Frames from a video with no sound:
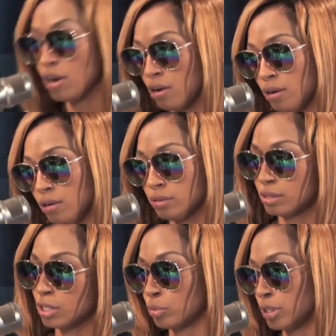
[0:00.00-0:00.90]
ass.
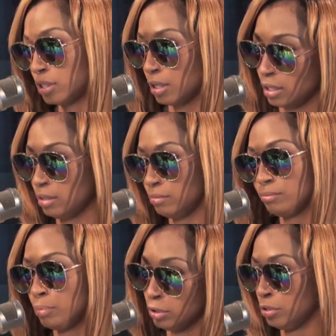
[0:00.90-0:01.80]
That's what he said.
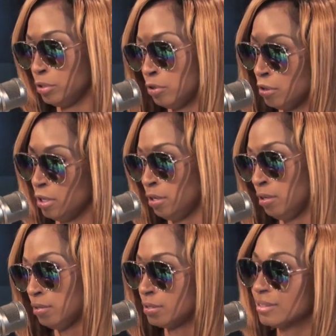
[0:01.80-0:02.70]
Put it in your
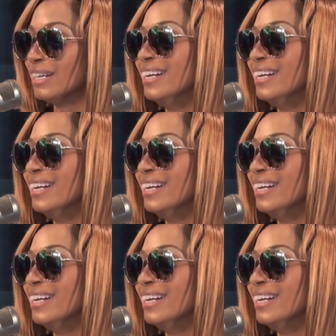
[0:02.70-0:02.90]
ass.